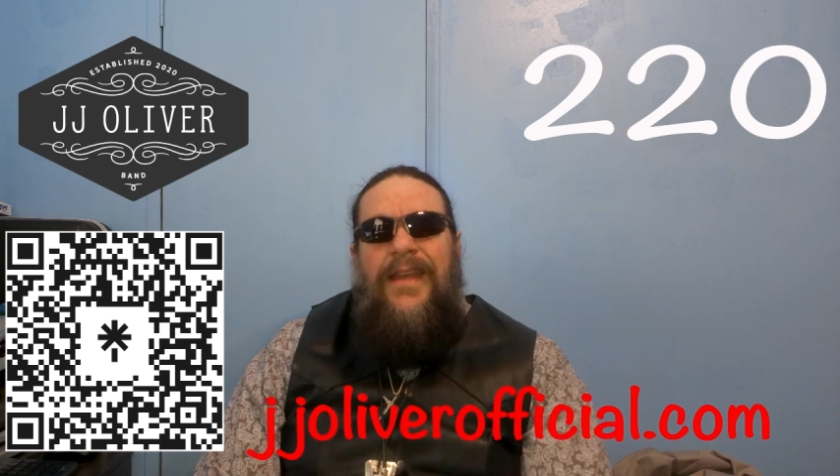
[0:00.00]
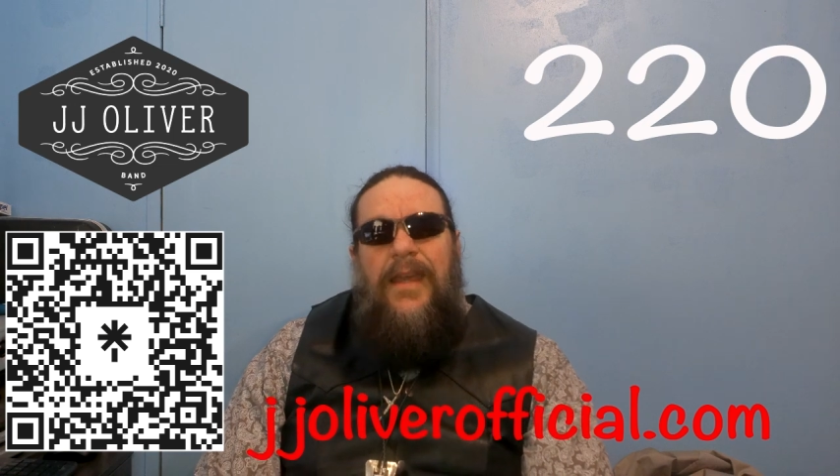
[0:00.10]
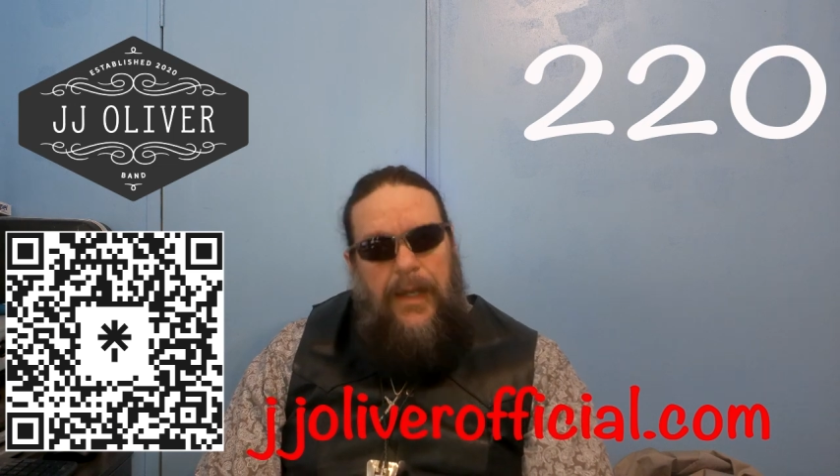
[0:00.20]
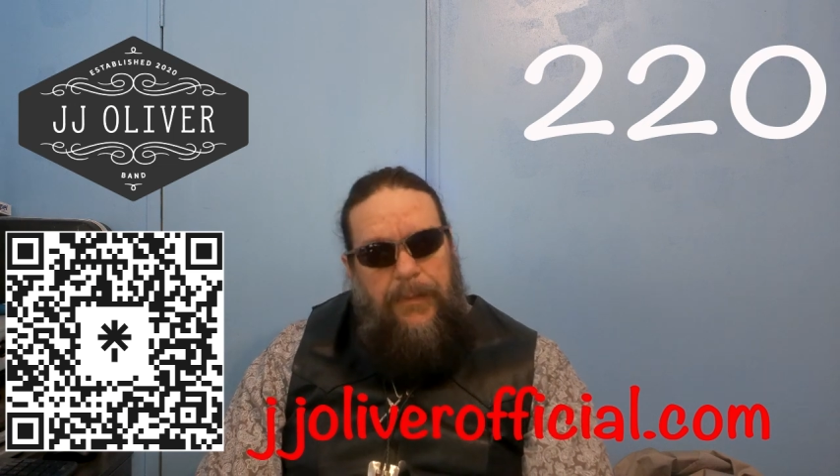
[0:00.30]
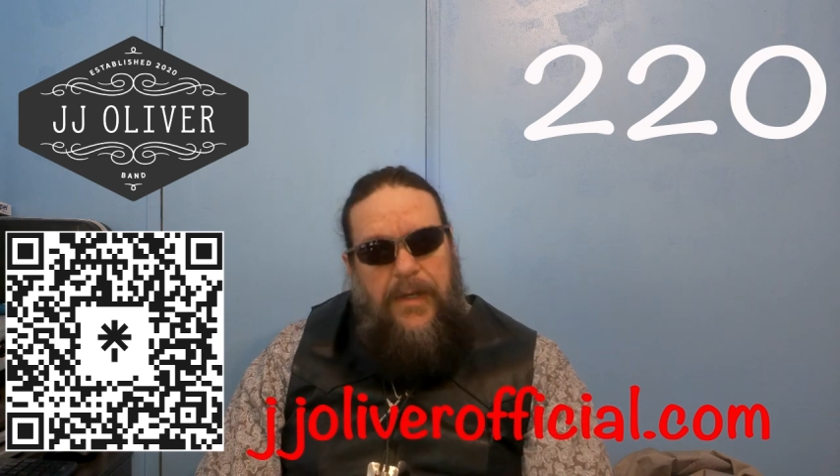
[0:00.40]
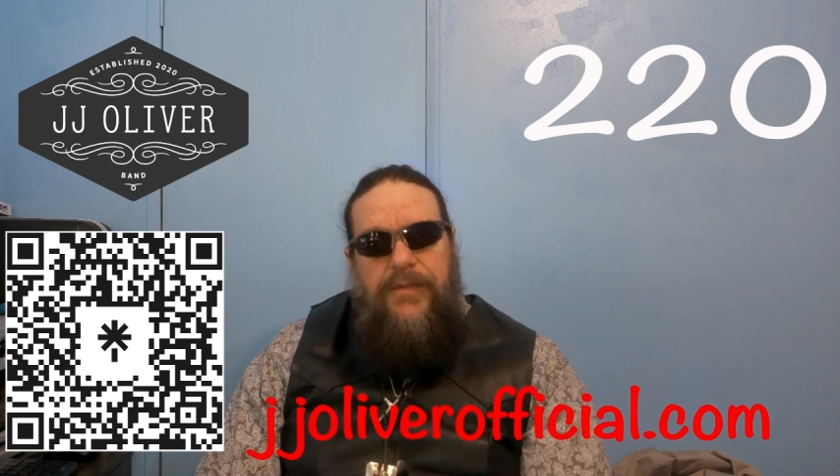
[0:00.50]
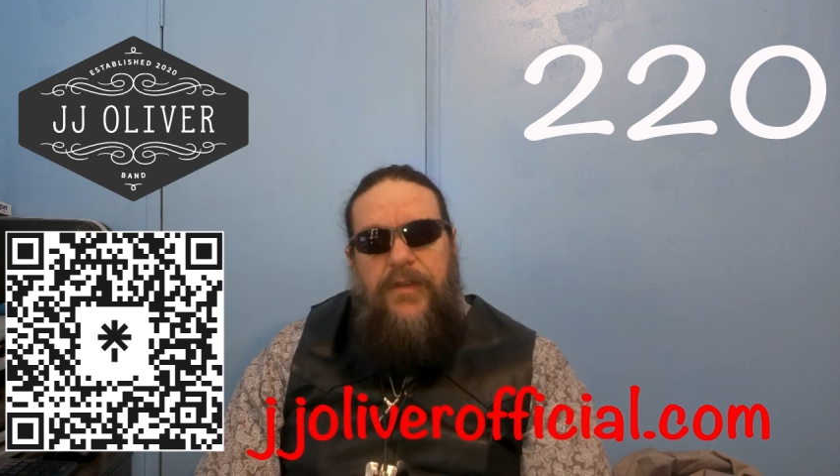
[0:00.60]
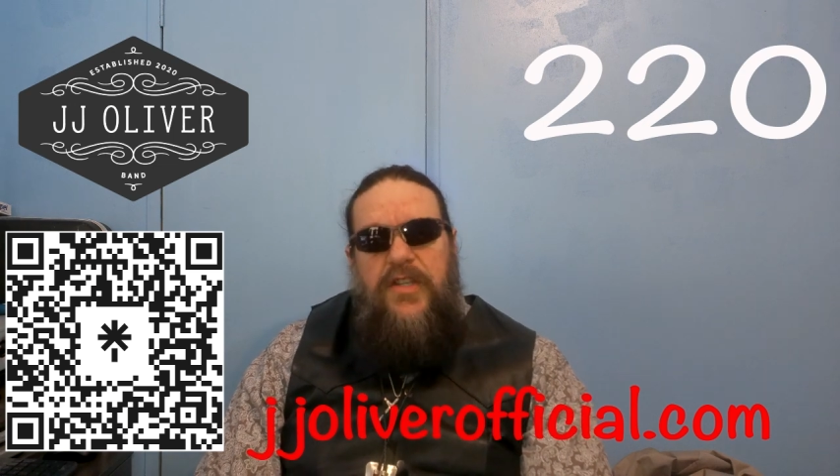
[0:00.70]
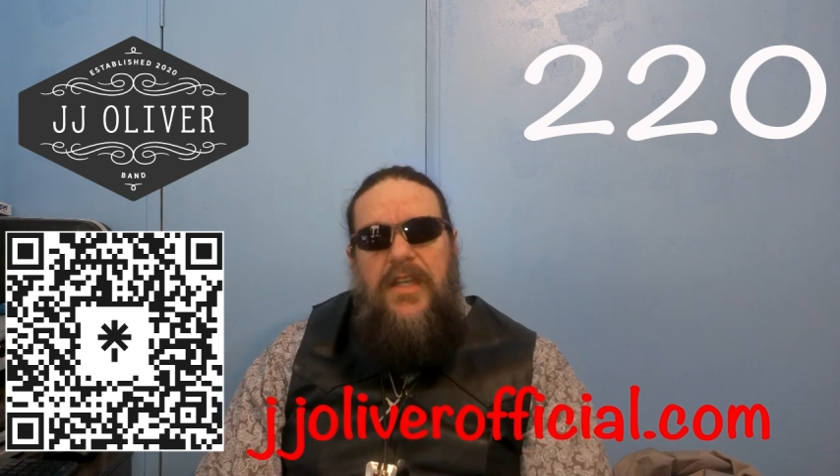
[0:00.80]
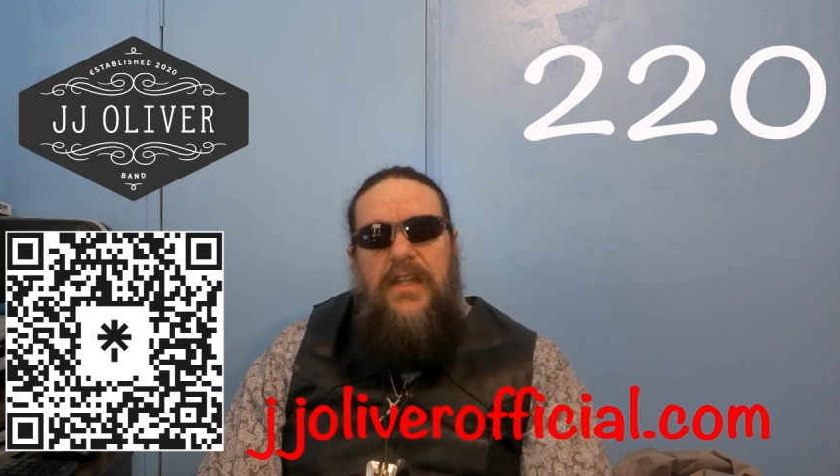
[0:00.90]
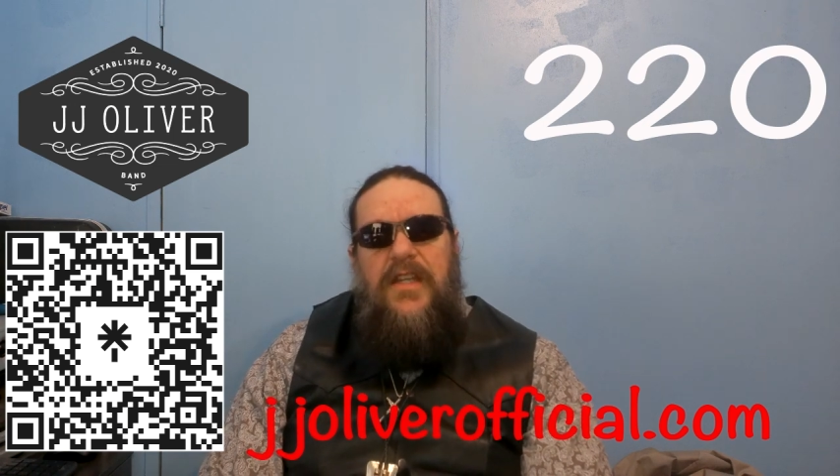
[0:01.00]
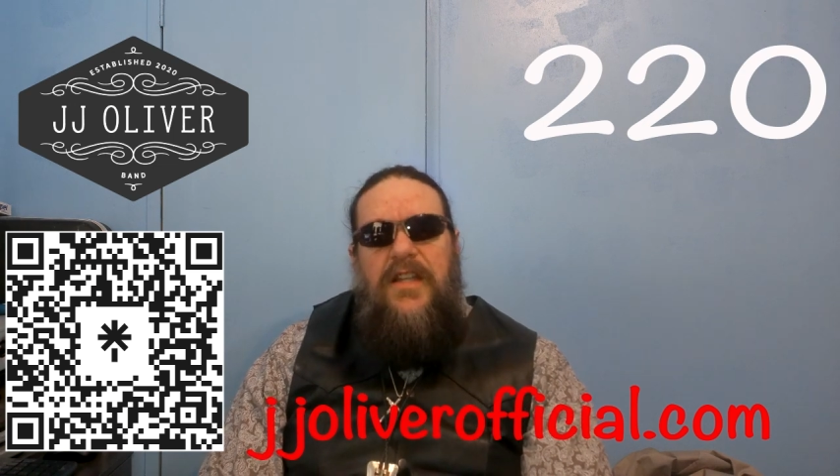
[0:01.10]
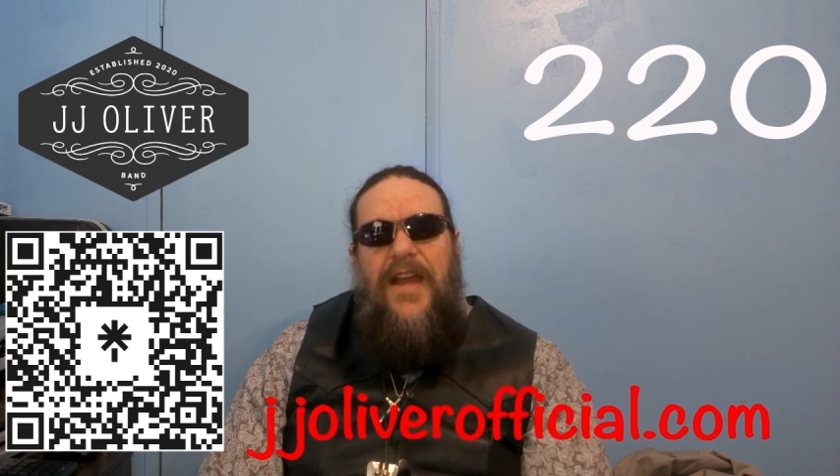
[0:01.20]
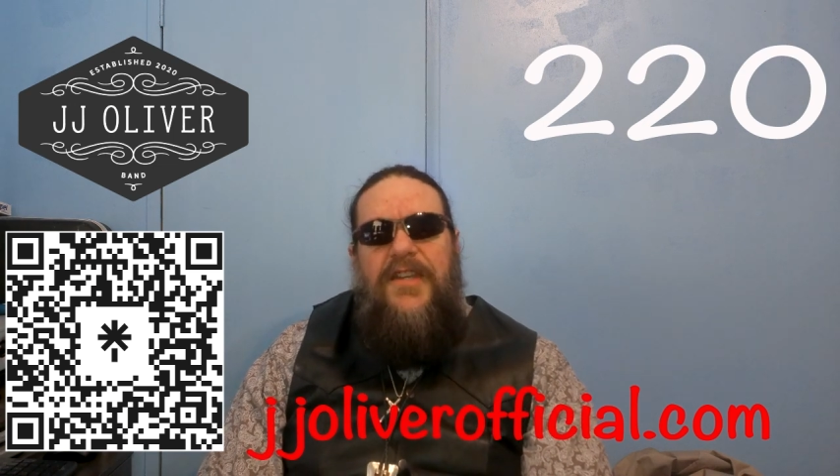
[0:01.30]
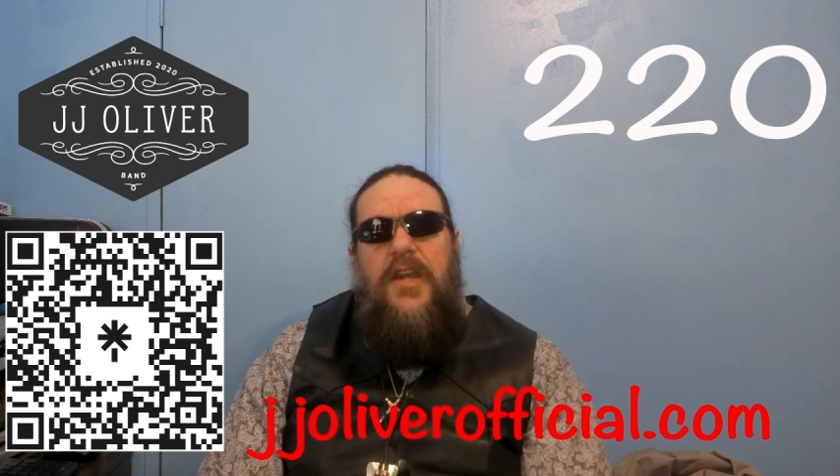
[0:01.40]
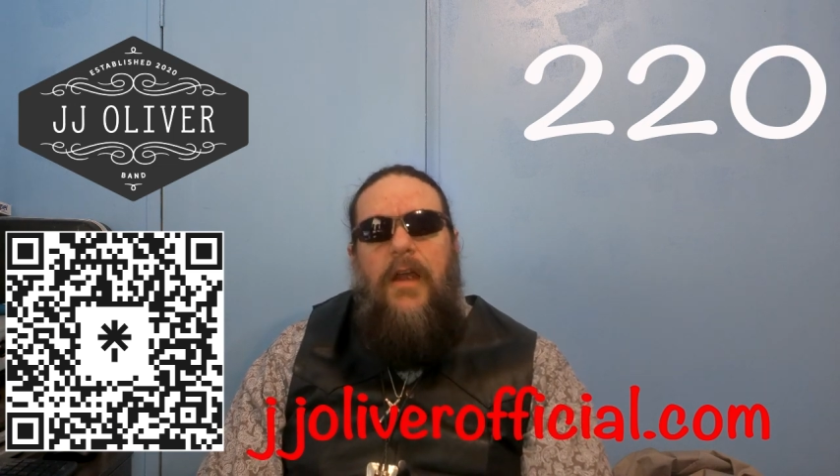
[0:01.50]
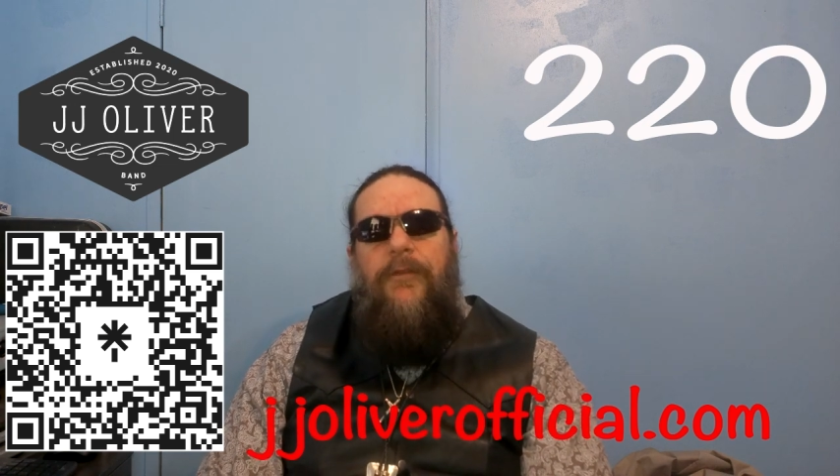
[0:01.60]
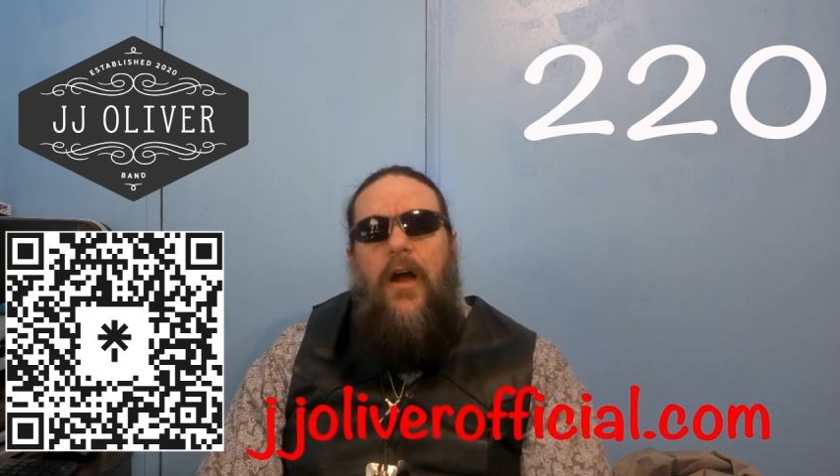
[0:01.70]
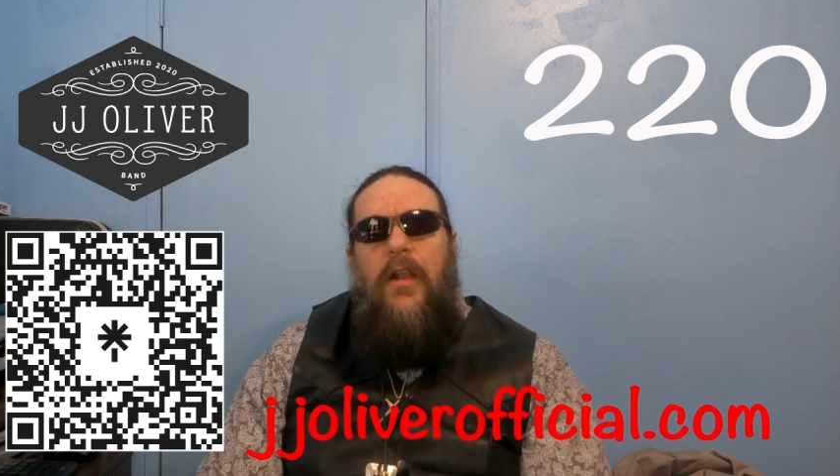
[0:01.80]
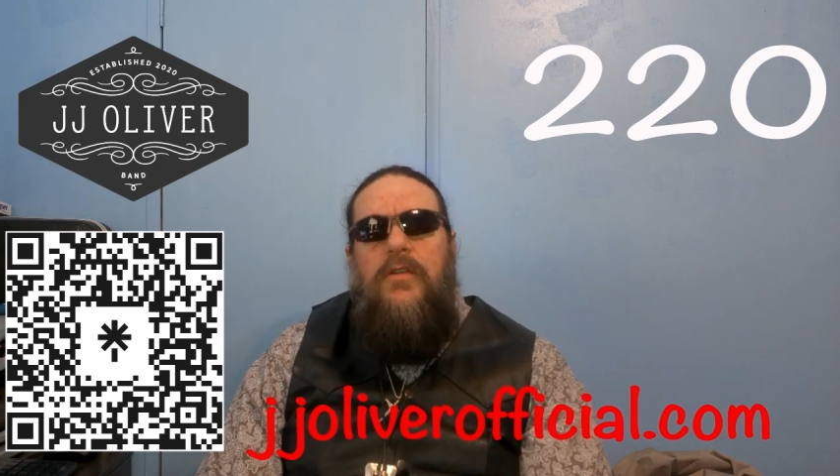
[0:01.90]
Anyways, if you're seeing this, like, share,
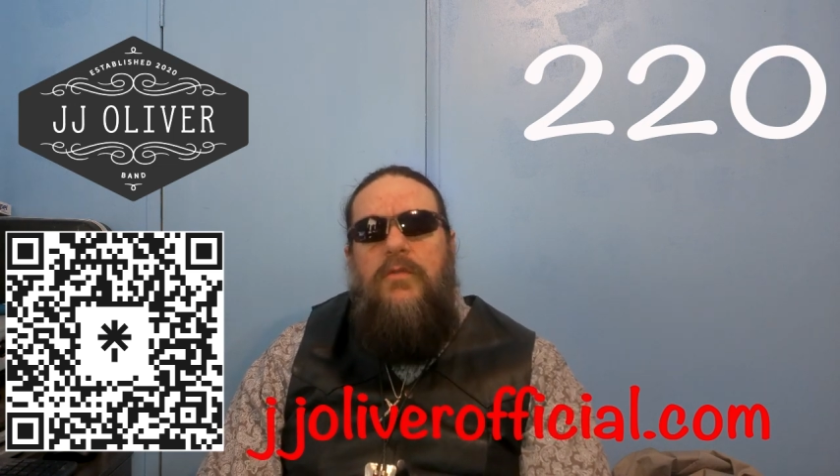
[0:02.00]
follow,